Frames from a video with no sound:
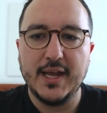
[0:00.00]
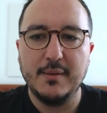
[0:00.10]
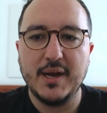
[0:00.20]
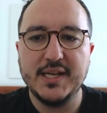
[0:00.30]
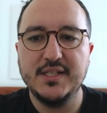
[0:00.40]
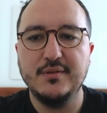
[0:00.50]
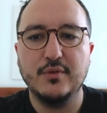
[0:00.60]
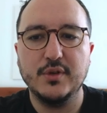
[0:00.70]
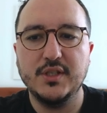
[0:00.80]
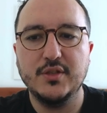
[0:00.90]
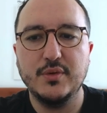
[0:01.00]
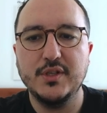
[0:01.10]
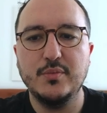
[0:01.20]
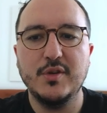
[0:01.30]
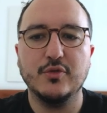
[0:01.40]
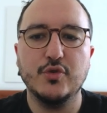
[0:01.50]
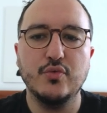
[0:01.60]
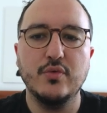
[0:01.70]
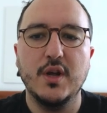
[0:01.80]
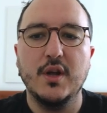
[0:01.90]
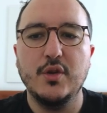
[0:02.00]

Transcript: and by default it's going to be on true.